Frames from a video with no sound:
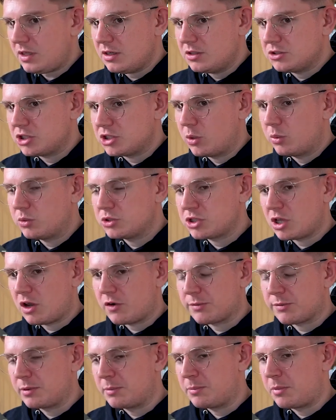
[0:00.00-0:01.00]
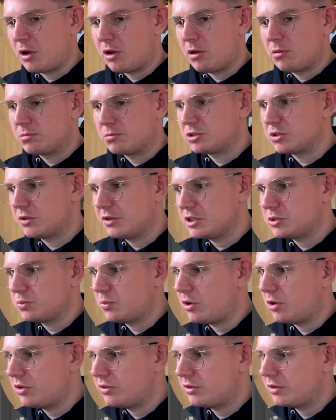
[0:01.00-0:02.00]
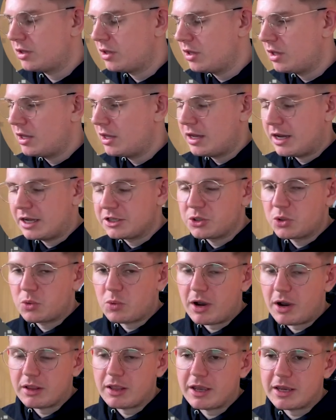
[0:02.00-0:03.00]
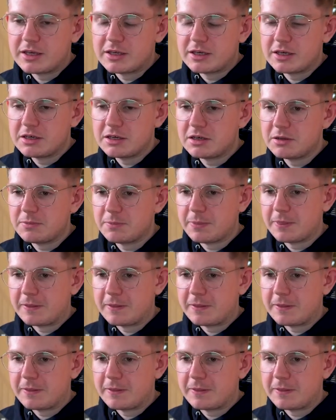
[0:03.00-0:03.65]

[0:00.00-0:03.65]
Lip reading: So we'll start from the bottom. So this one, I do quite like it.